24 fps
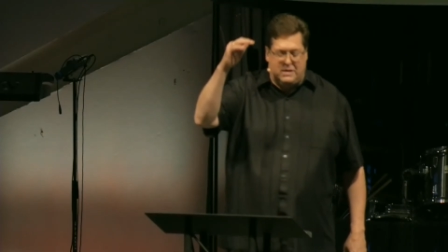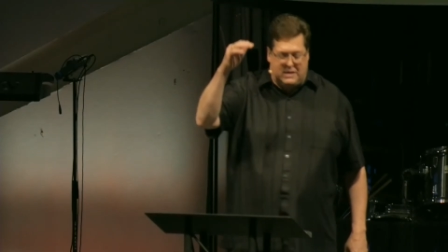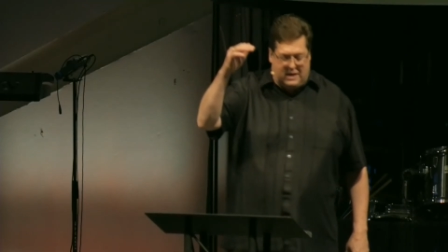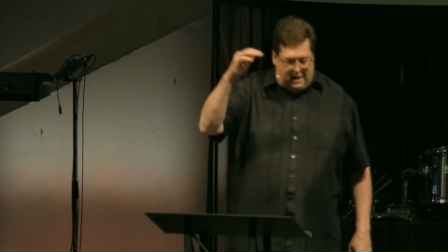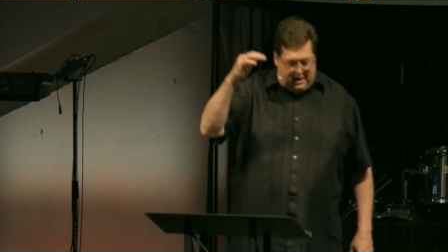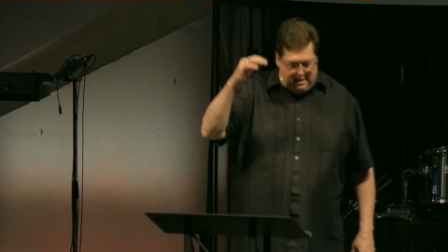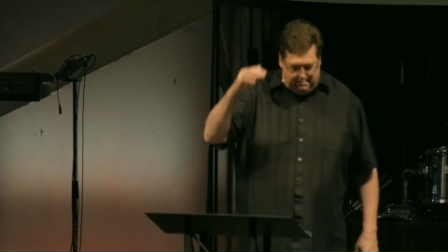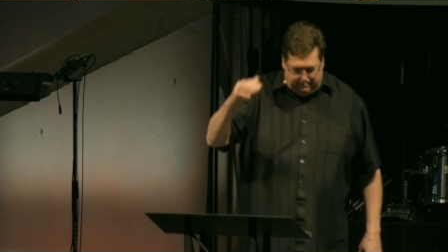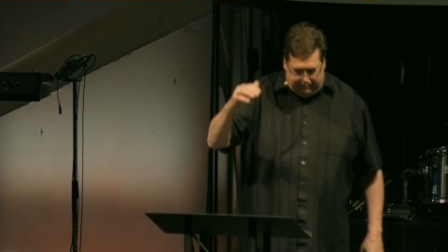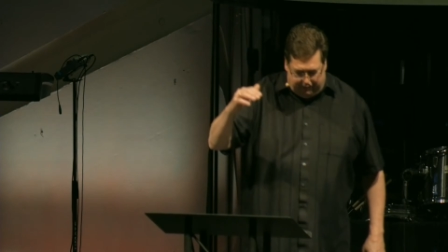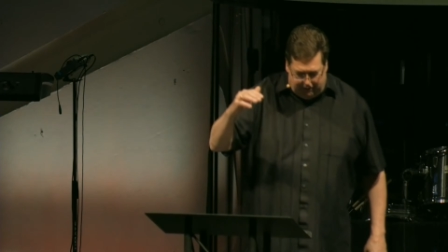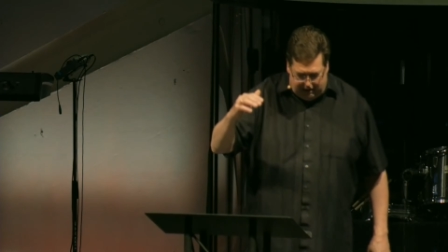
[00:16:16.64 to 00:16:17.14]

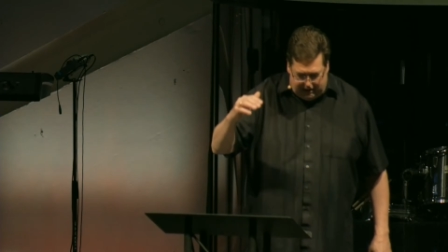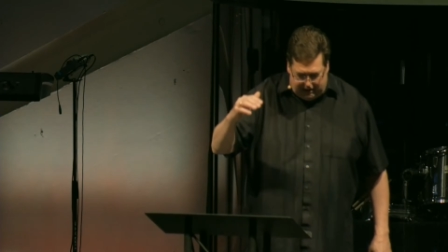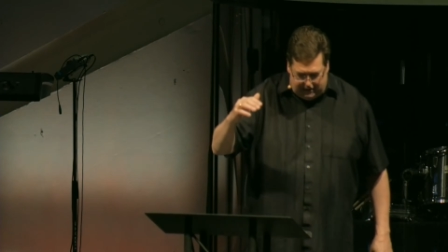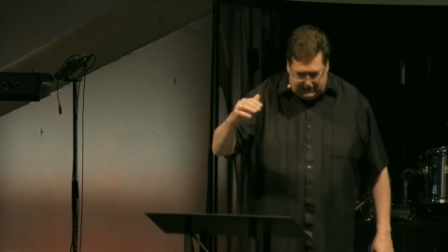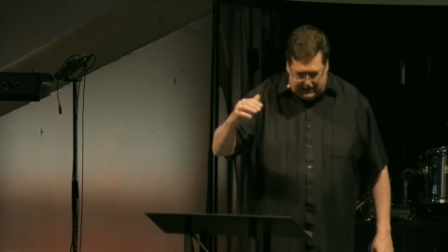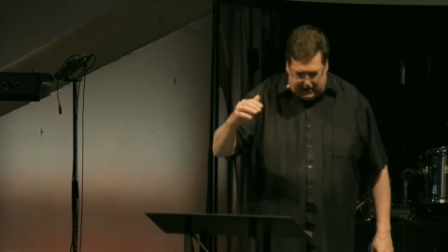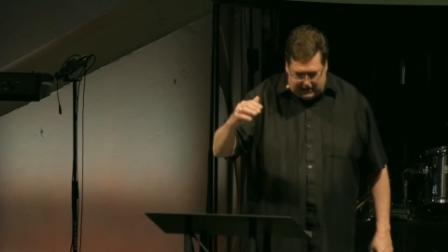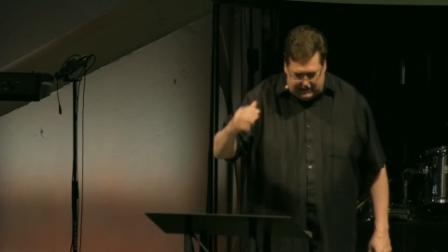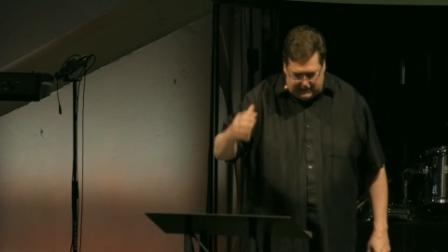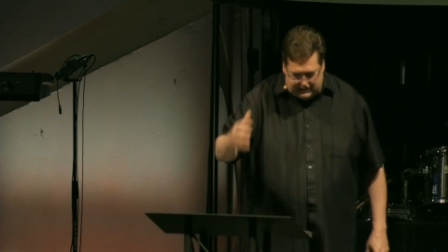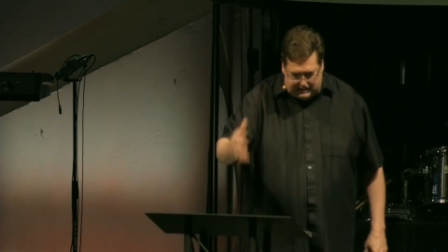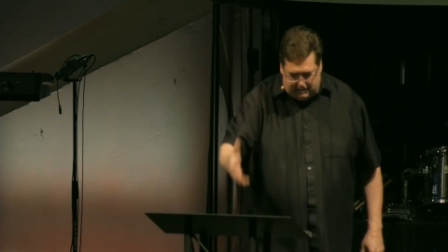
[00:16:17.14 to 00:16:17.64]
template
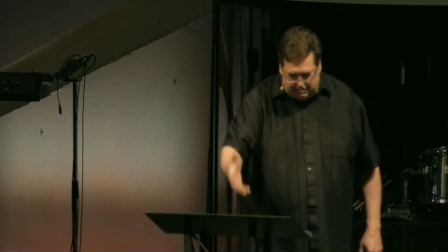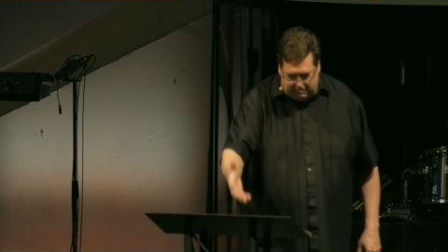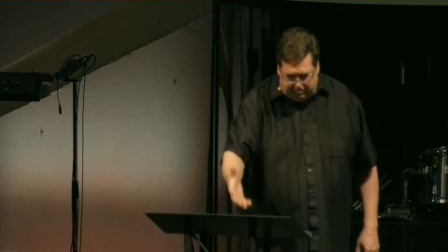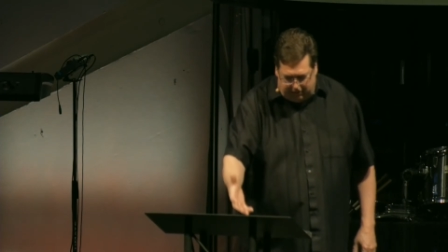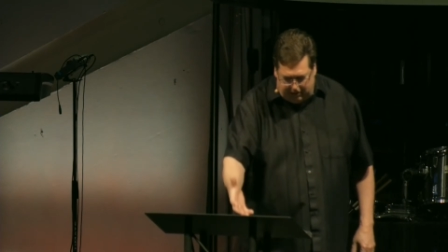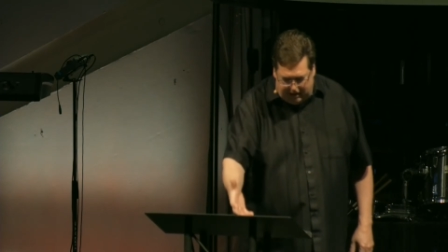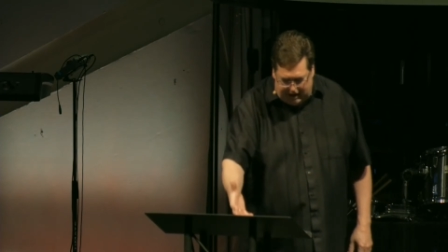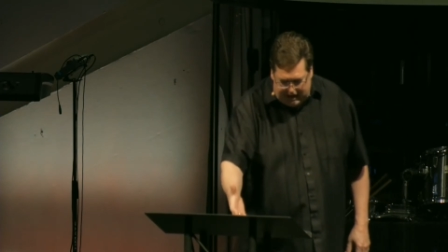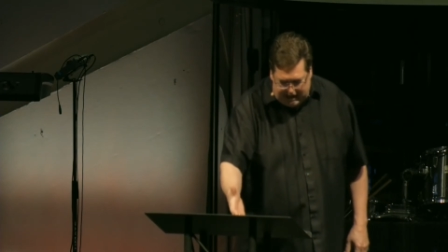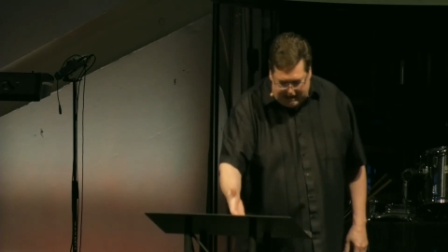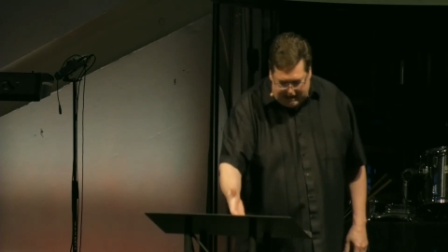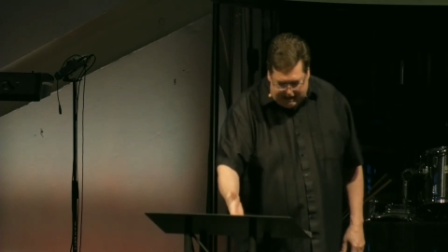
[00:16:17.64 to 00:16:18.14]
that is in
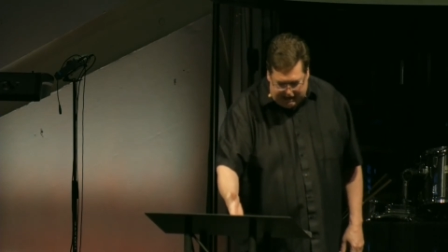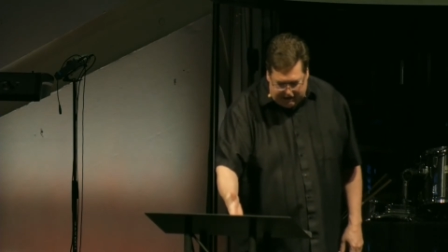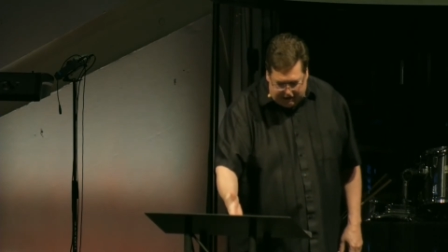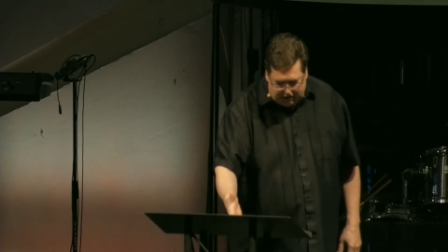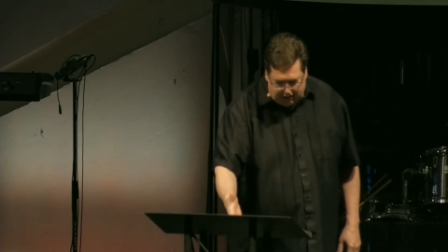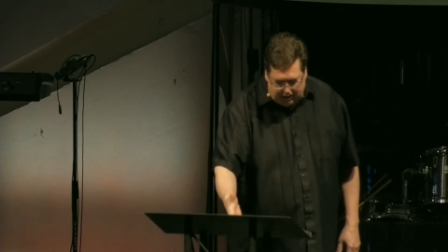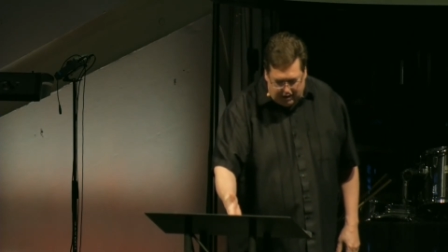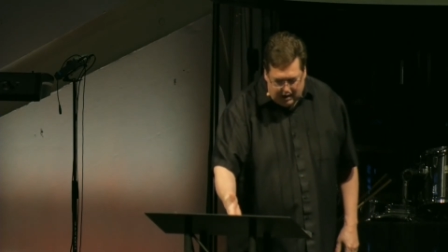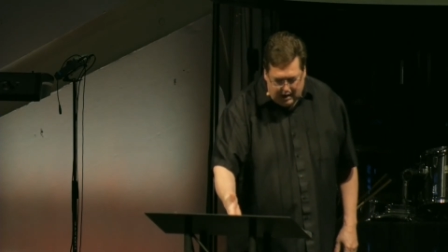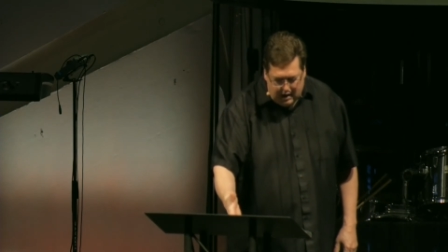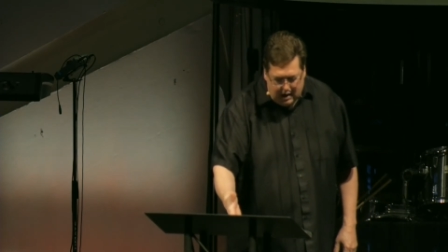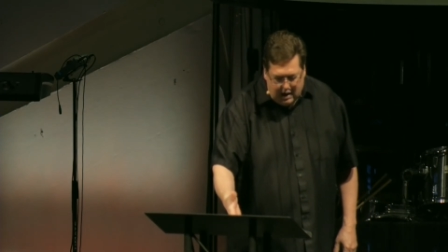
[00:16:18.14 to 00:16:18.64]
play
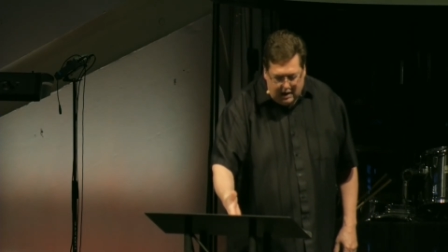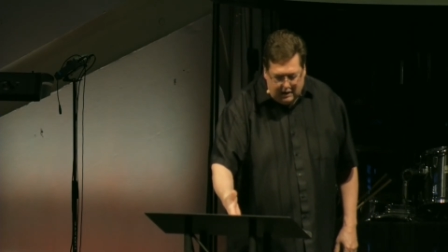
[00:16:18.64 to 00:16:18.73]
here.